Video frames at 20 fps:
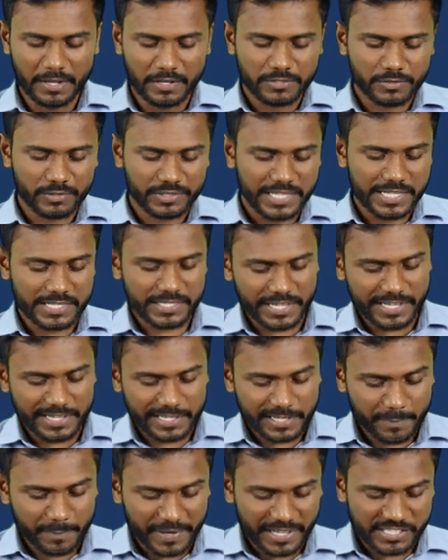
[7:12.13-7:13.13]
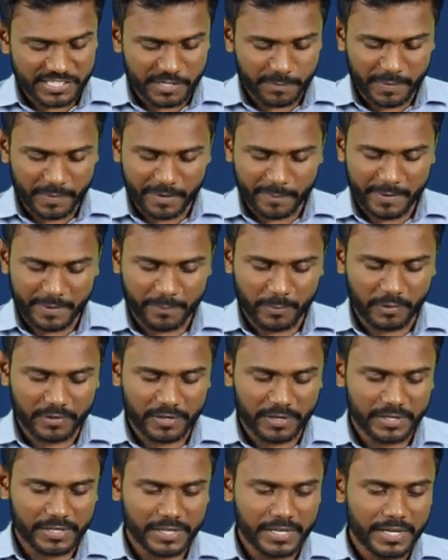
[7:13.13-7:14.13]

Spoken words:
So this income tax department portal